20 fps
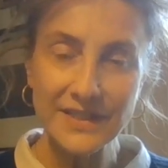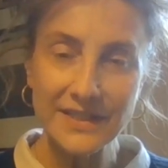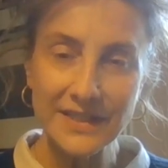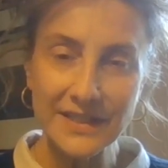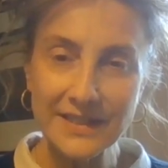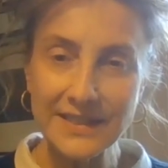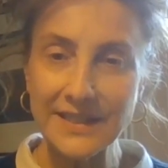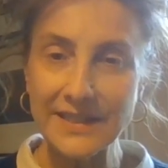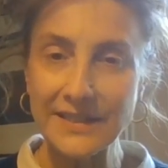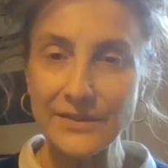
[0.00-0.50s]

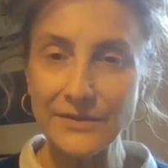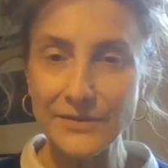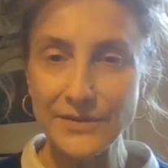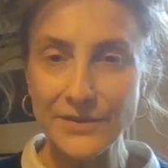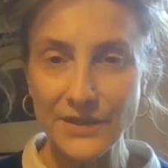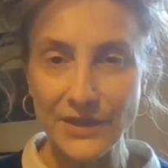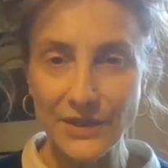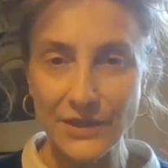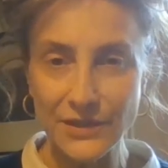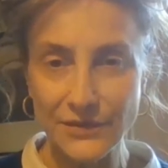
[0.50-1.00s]
Visiting
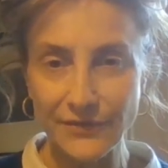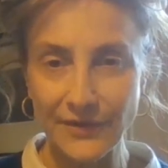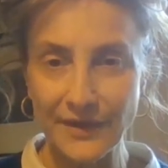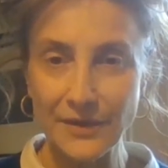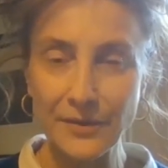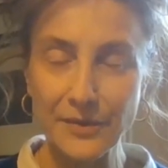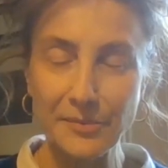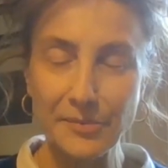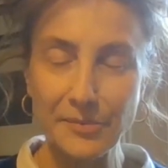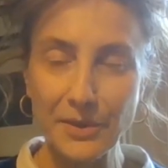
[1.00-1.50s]
Senior Research
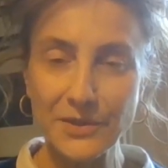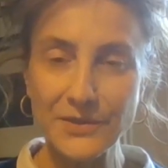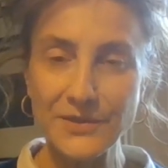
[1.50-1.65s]
Fellow at the